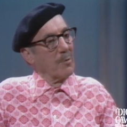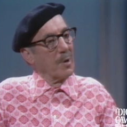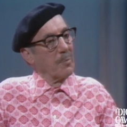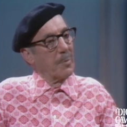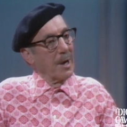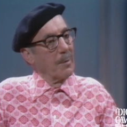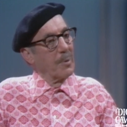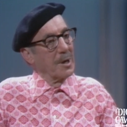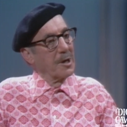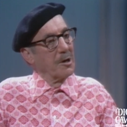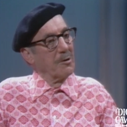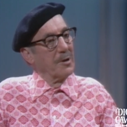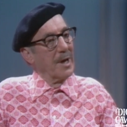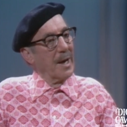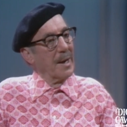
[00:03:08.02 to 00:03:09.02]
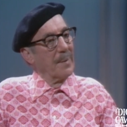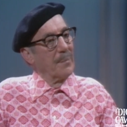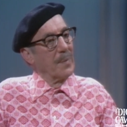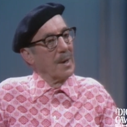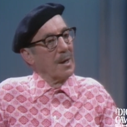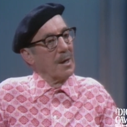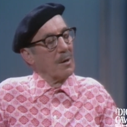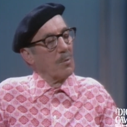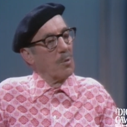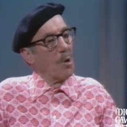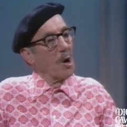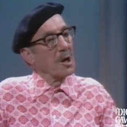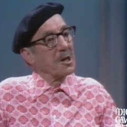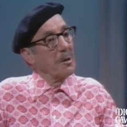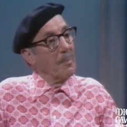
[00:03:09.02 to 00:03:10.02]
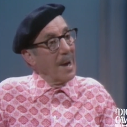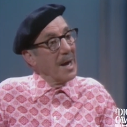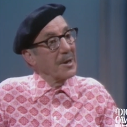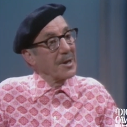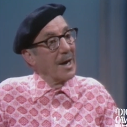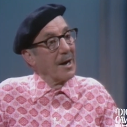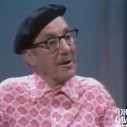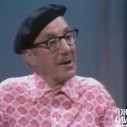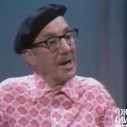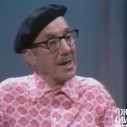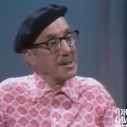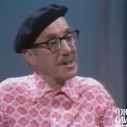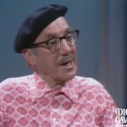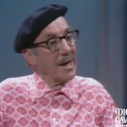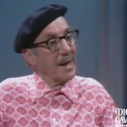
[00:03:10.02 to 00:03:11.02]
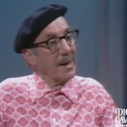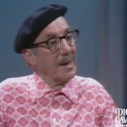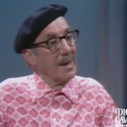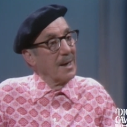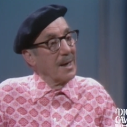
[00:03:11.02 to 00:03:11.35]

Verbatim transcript: when people do that. You should. Yes. Walter Matthau does that.